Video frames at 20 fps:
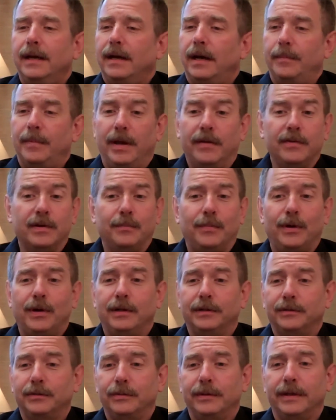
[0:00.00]
I'm having a
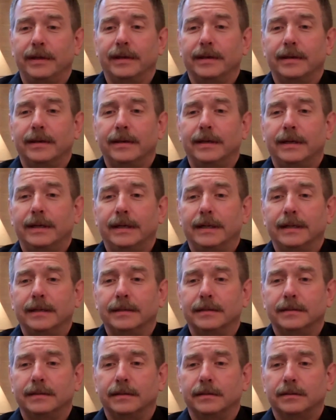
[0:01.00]
ball doing it.
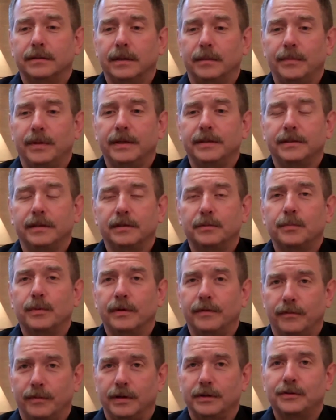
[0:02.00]
There's some days that's
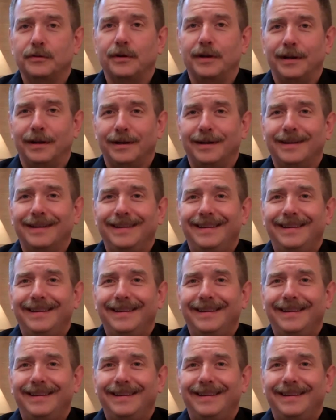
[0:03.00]
pretty frustrating.